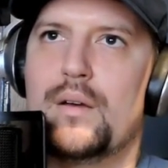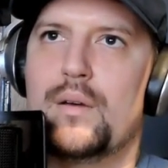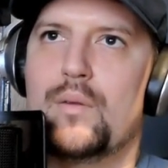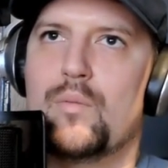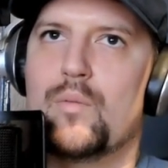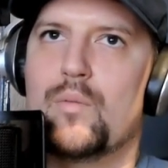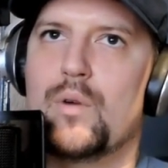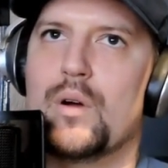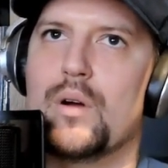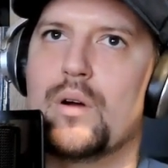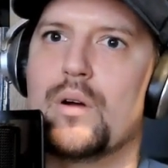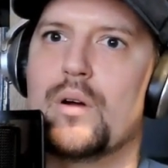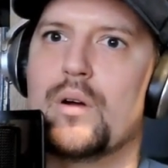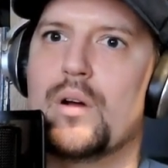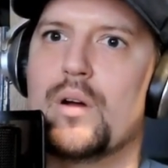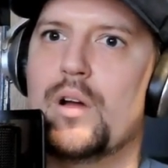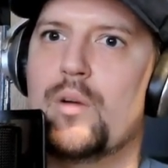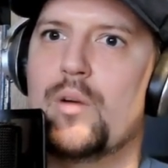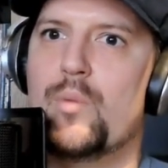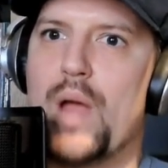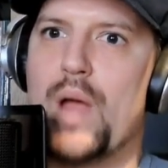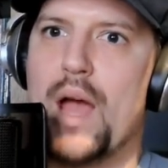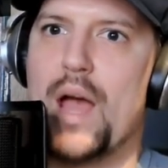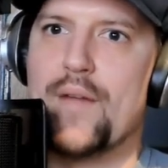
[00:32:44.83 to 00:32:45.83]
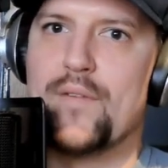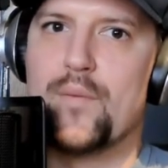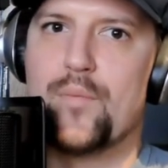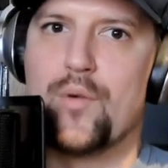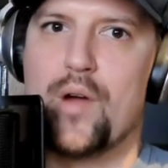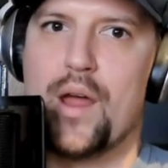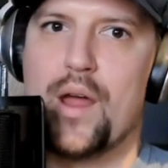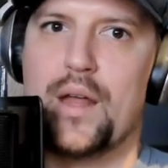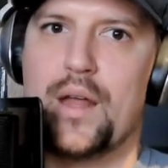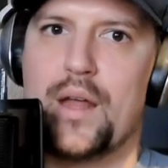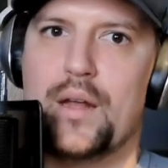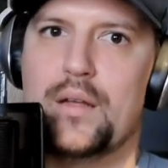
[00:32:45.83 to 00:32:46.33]
we're we have a
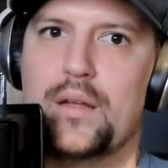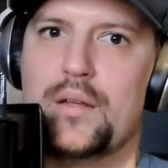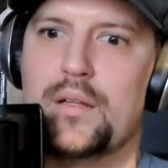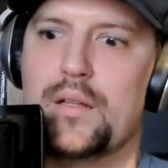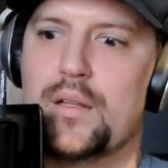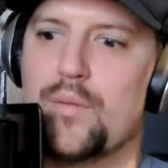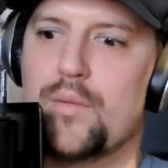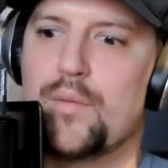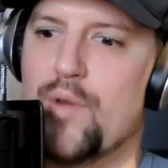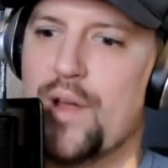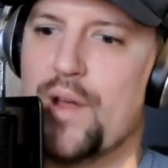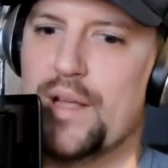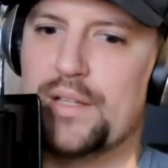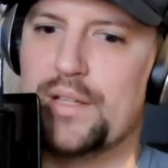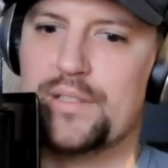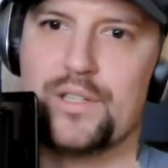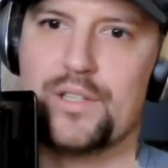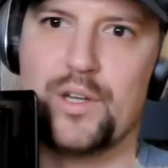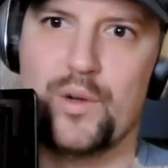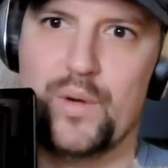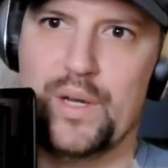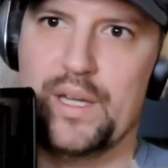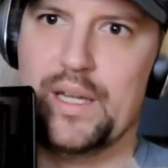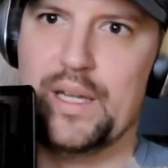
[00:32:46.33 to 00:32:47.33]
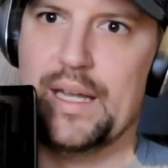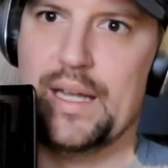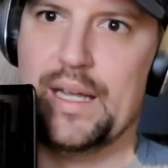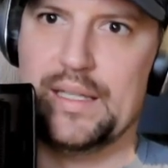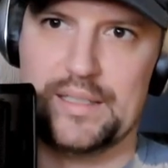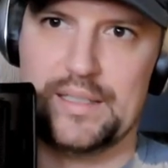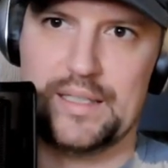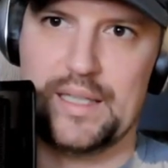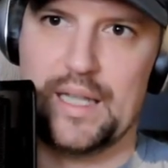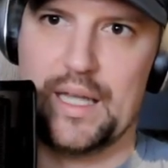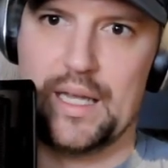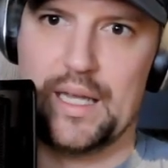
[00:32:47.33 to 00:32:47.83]
brain the brain's doing
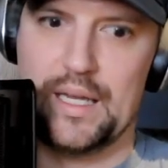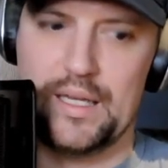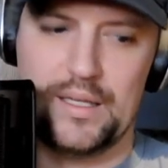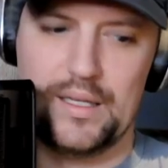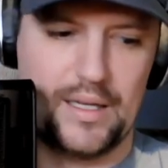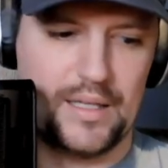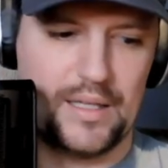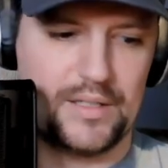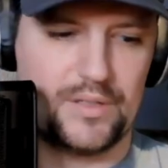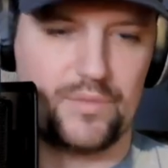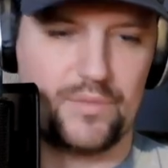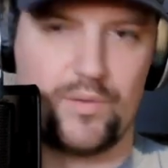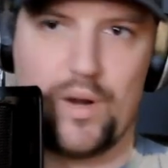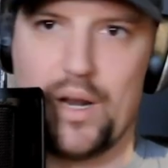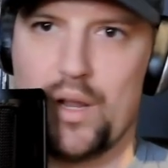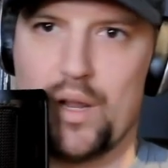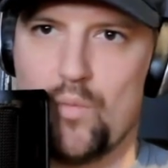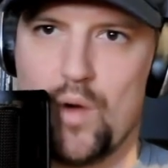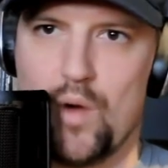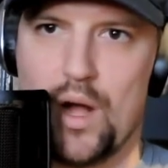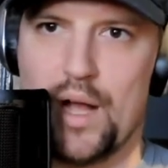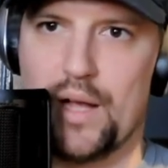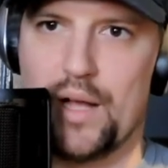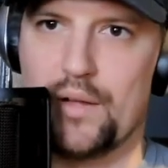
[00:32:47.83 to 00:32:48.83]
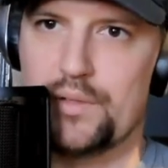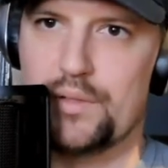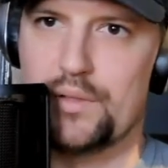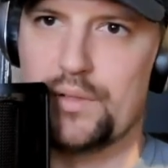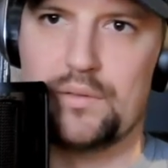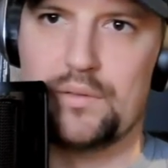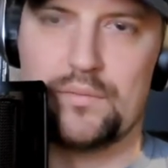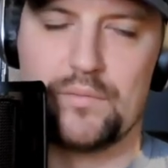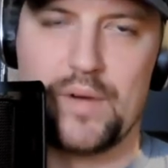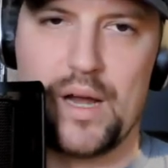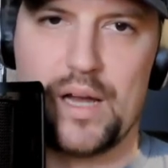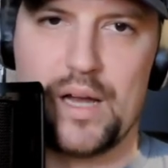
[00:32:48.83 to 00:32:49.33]
its thing it's mm-hmm. running wild
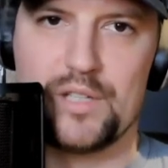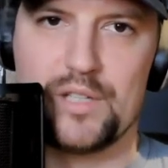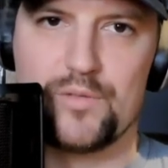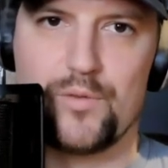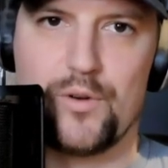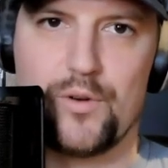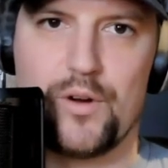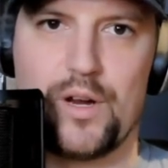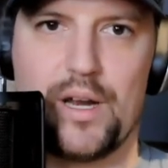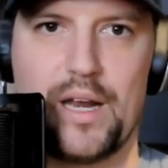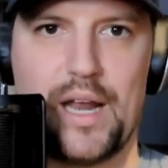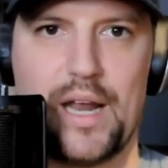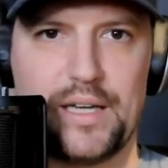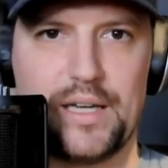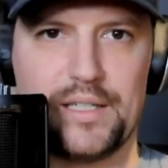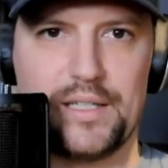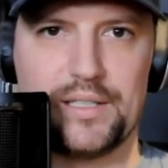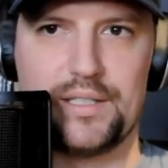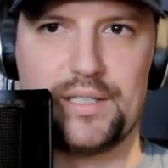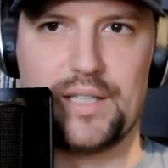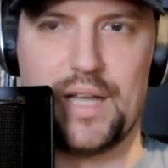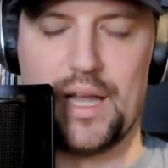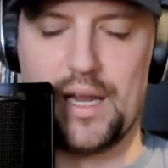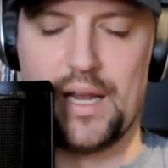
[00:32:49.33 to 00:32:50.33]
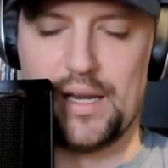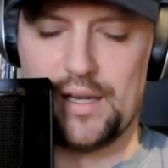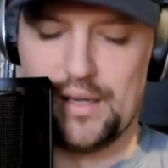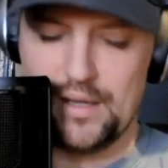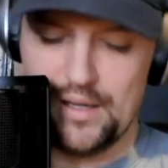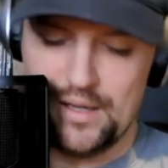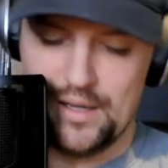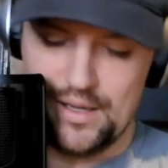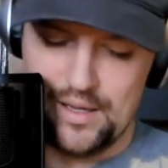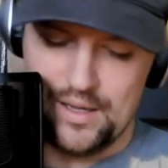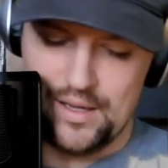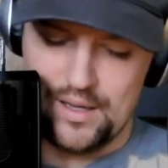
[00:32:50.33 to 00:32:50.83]
right because we're in an anxious state
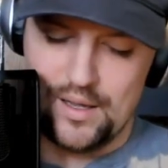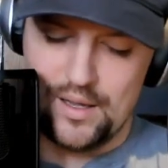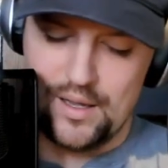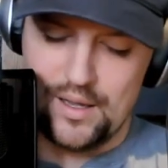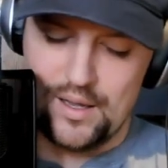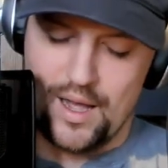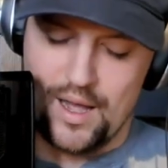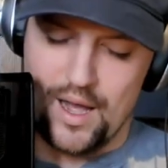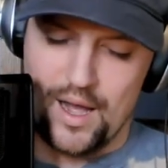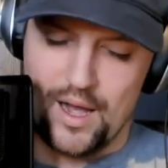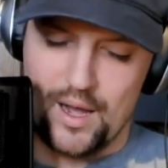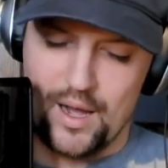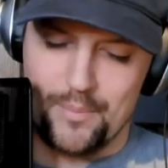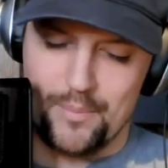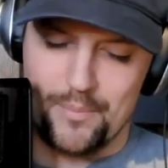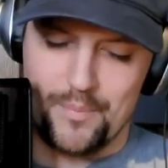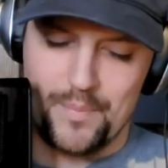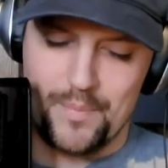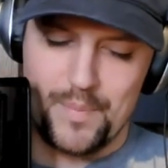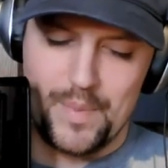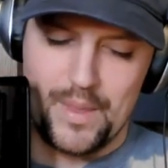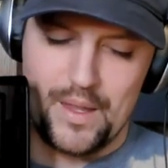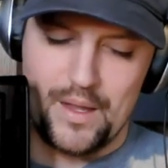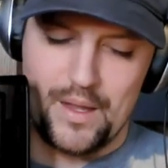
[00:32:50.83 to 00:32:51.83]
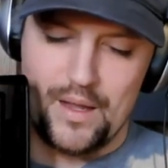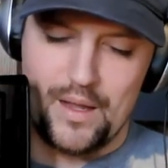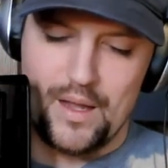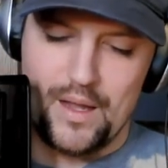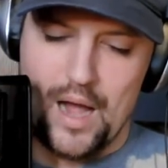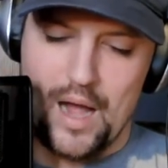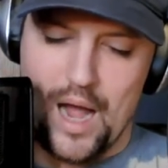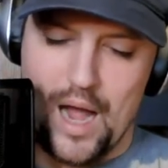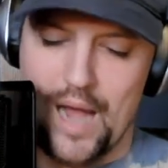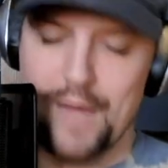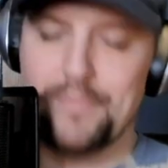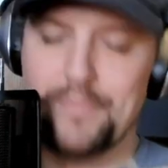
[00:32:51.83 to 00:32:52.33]
um,
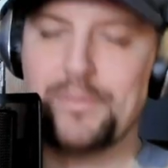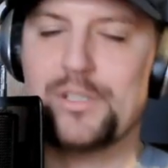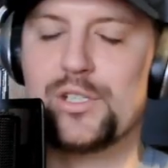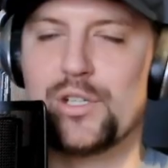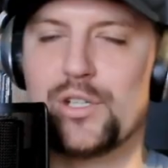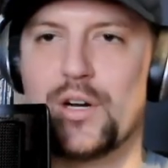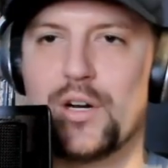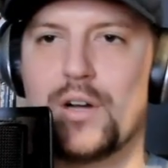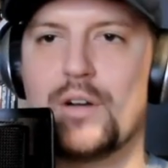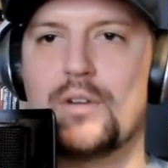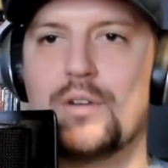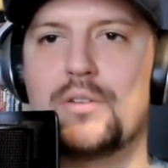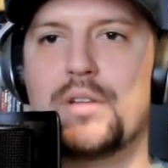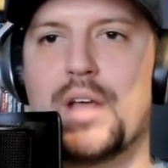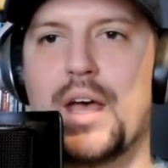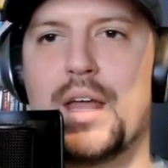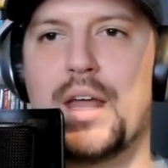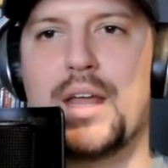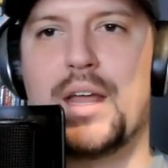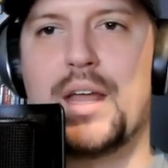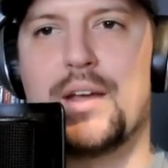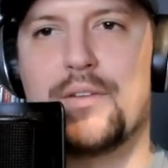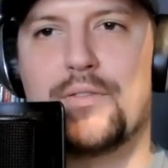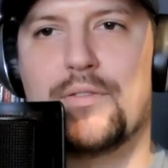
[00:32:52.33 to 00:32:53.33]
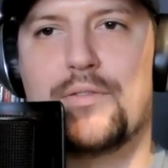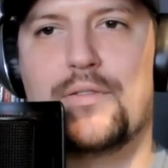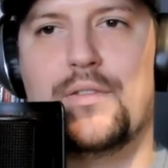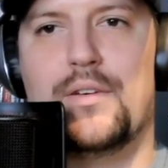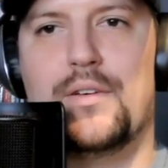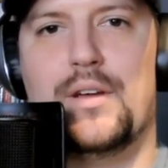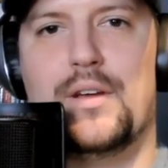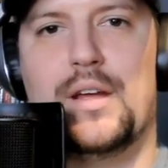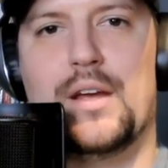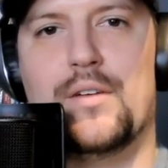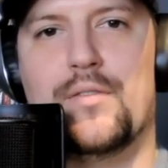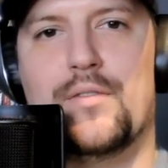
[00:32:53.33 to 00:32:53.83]
i'm sure that if
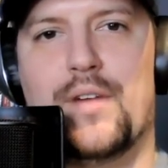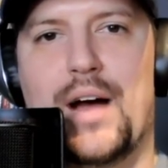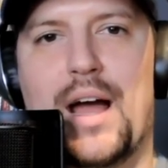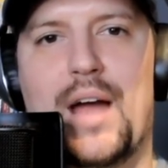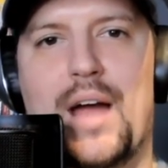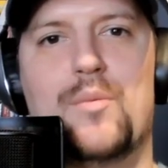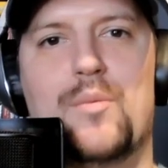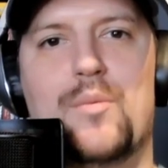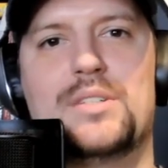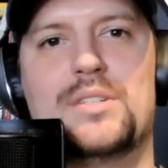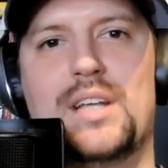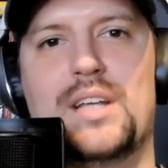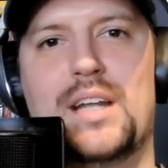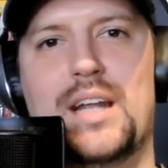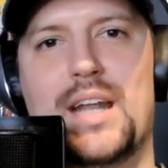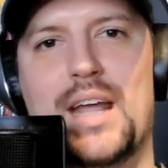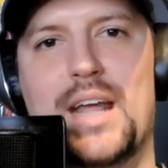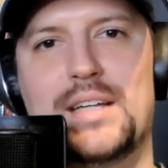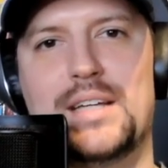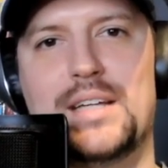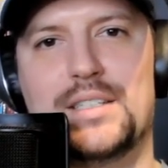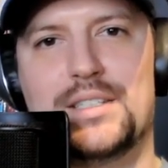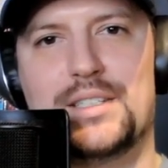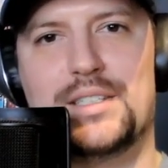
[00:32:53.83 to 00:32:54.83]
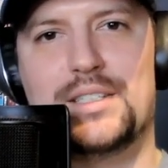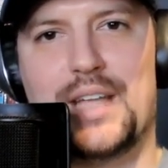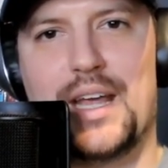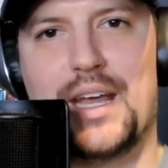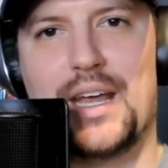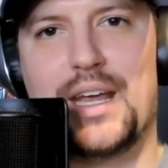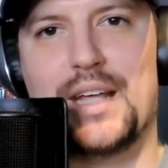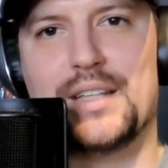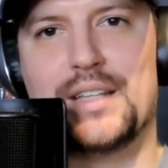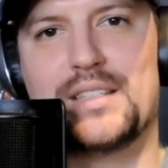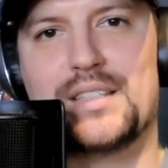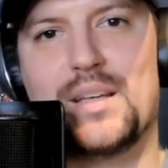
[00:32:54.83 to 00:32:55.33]
if i was in an anxious
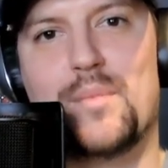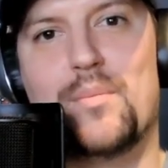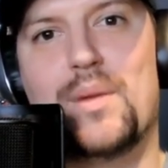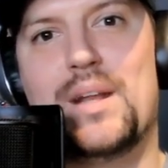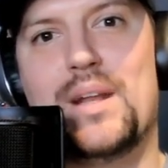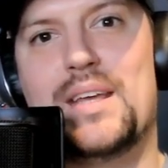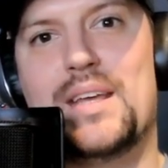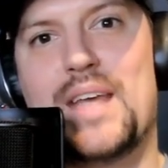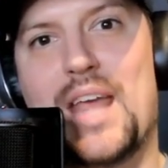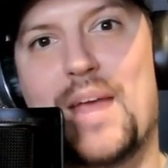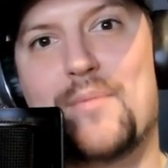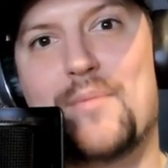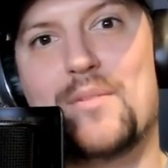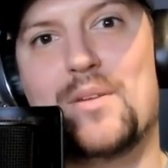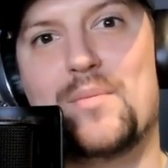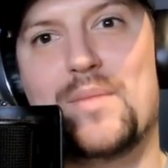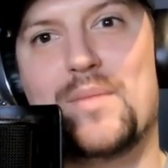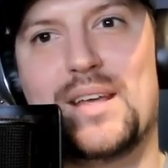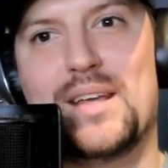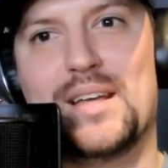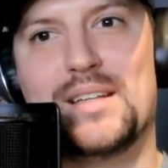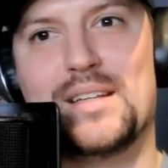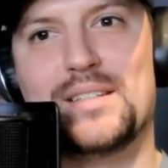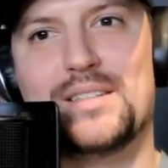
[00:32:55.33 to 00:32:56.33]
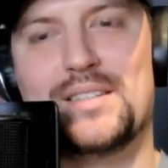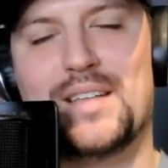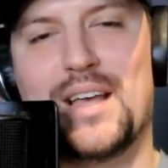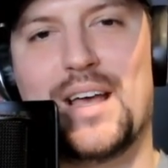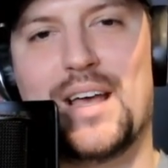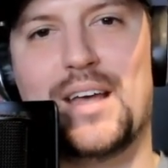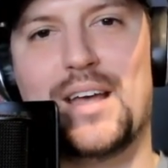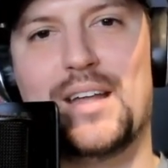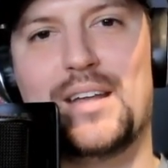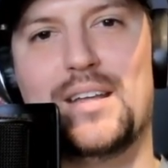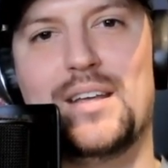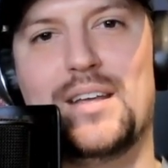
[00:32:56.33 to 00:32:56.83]
state and somebody came to me and
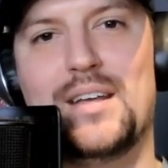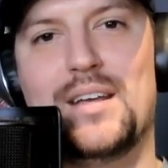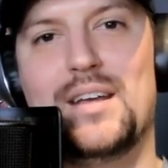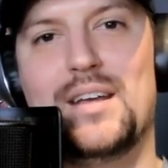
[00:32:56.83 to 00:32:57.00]
said